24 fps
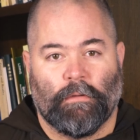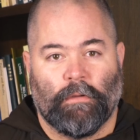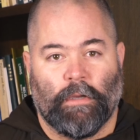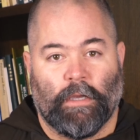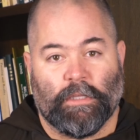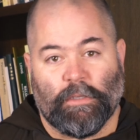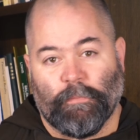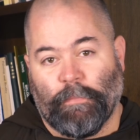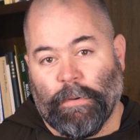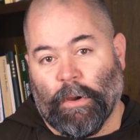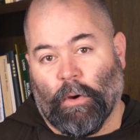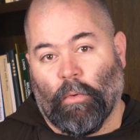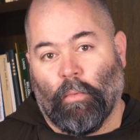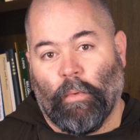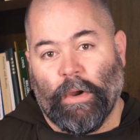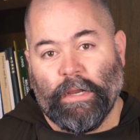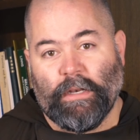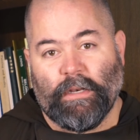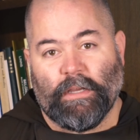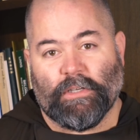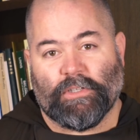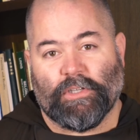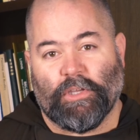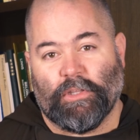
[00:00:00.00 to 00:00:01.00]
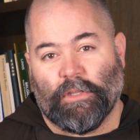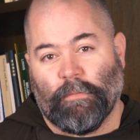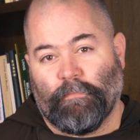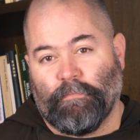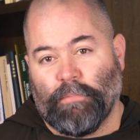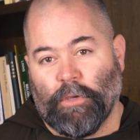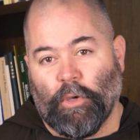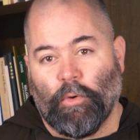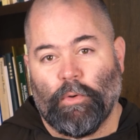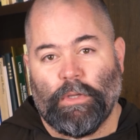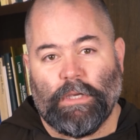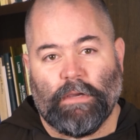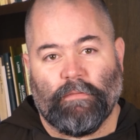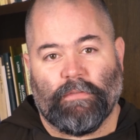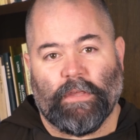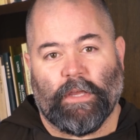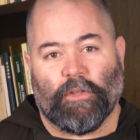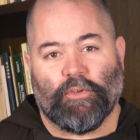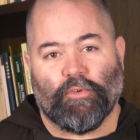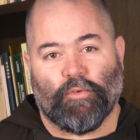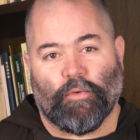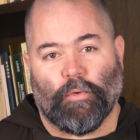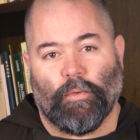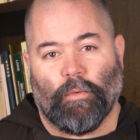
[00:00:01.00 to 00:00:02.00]
and to bear witness to the beauty of
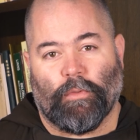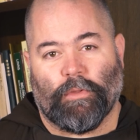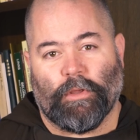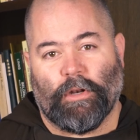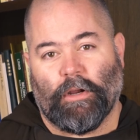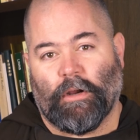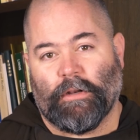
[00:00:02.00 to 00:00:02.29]
that truth in